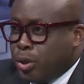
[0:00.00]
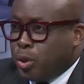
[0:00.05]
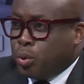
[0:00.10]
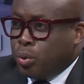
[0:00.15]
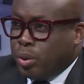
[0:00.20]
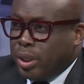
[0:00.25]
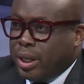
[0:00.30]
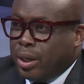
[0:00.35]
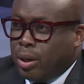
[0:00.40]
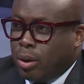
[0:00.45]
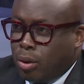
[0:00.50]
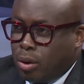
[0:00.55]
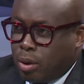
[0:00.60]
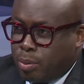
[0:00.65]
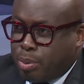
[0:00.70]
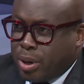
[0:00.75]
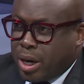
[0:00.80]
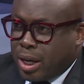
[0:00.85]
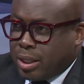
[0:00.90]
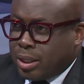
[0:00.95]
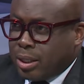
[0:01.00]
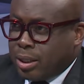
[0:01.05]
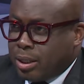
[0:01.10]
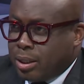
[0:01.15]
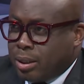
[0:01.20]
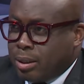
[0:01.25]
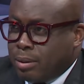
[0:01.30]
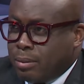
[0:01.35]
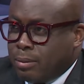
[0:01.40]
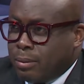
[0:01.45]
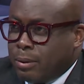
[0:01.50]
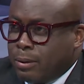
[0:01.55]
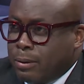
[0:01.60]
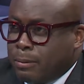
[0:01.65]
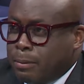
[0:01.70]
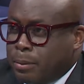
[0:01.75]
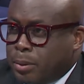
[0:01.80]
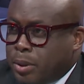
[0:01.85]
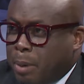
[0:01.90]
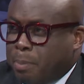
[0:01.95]
do need long practice,
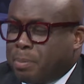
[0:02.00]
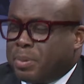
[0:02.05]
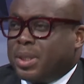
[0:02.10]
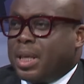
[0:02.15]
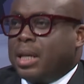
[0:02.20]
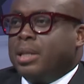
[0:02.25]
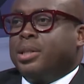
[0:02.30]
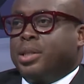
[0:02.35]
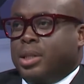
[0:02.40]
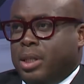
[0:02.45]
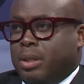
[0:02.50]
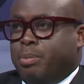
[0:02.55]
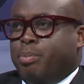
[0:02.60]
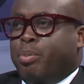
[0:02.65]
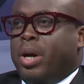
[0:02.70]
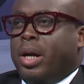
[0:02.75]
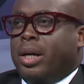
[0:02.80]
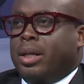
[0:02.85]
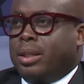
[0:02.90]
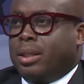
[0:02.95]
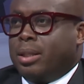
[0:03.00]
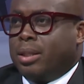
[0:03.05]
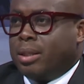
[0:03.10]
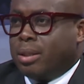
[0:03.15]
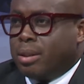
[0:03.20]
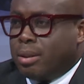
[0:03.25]
substantial practice.